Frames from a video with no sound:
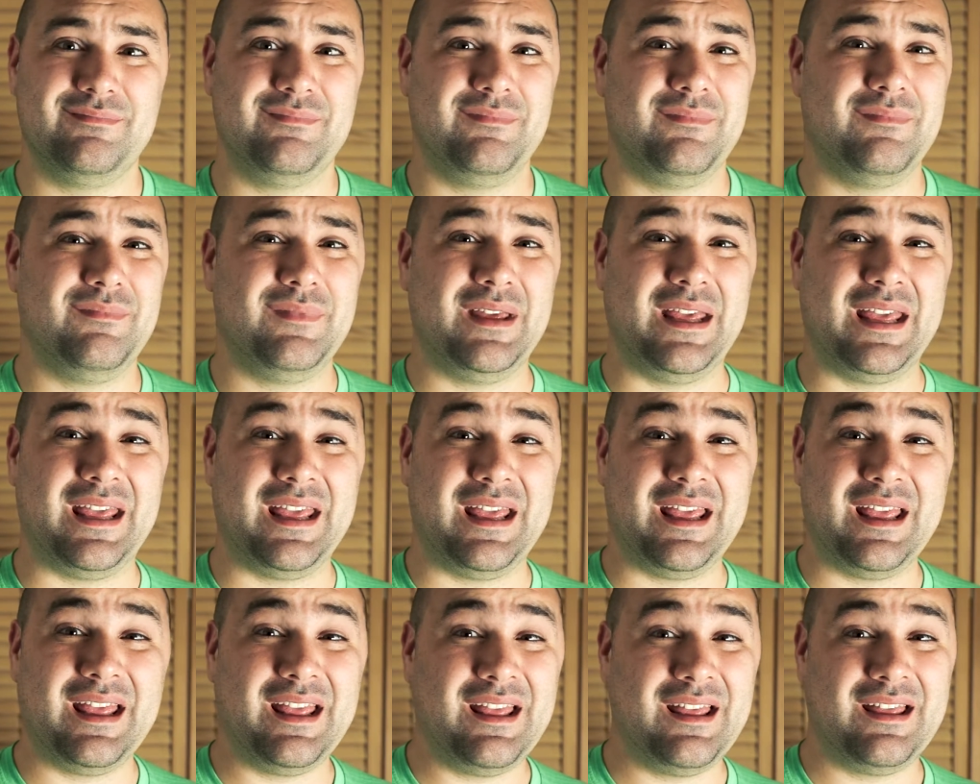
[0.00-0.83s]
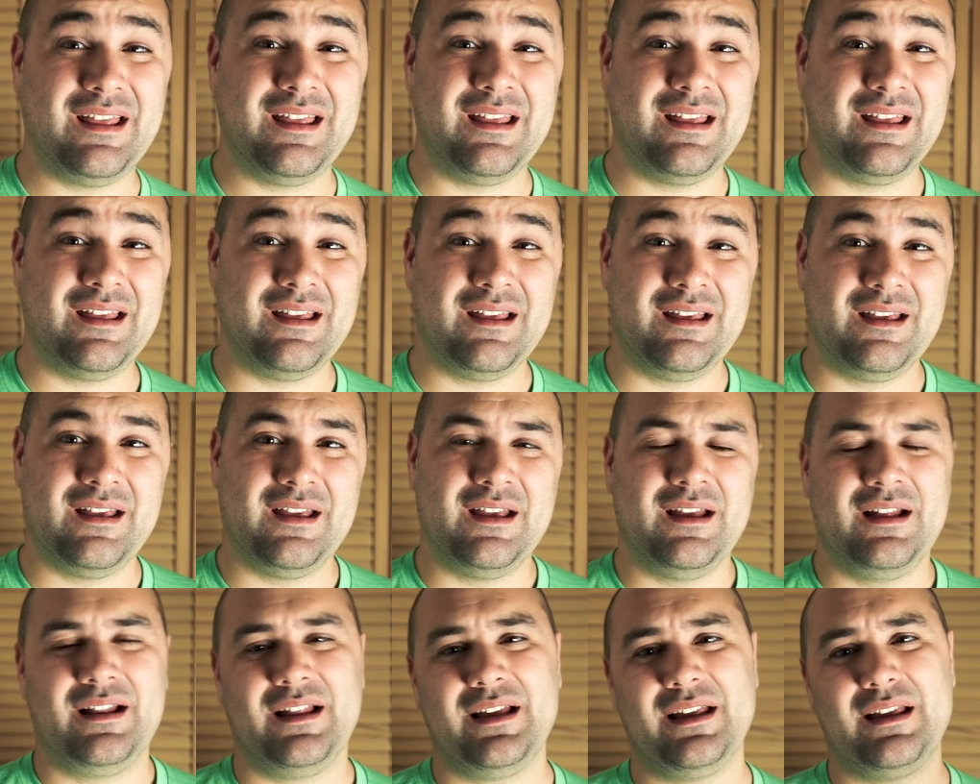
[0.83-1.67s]
meh.
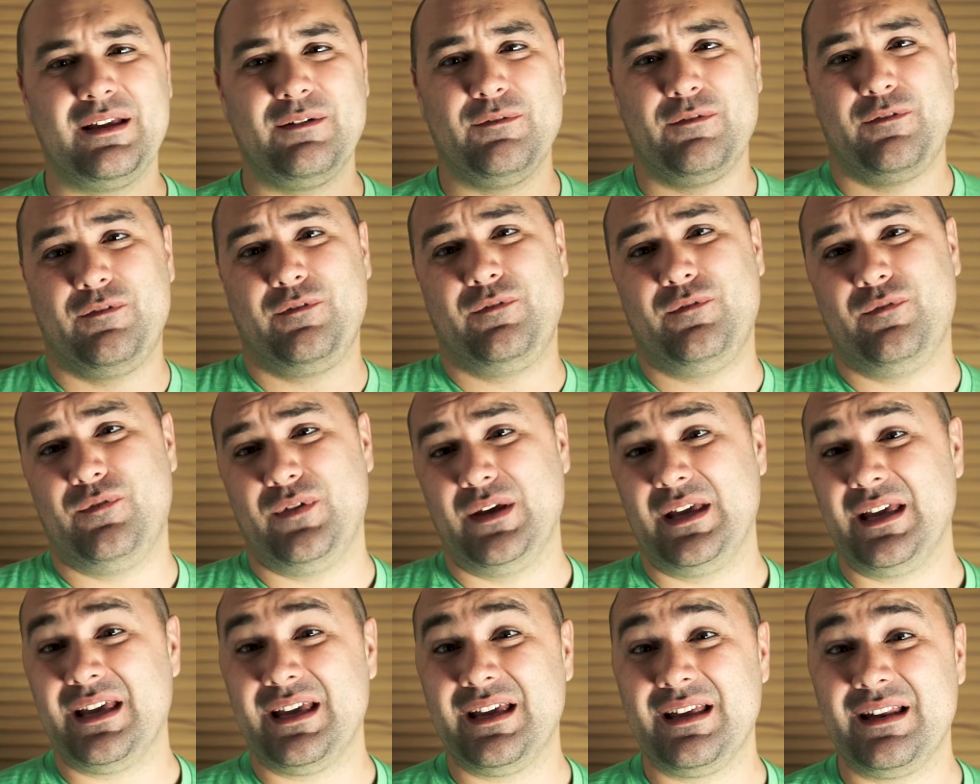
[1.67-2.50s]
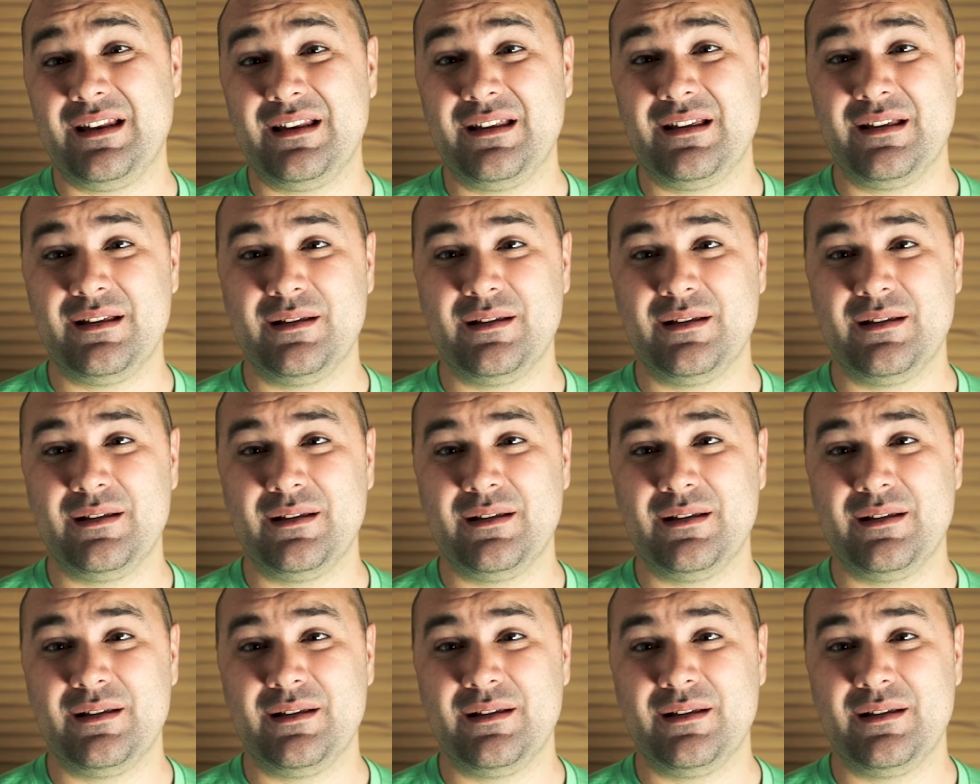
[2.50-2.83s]
Like, it fit,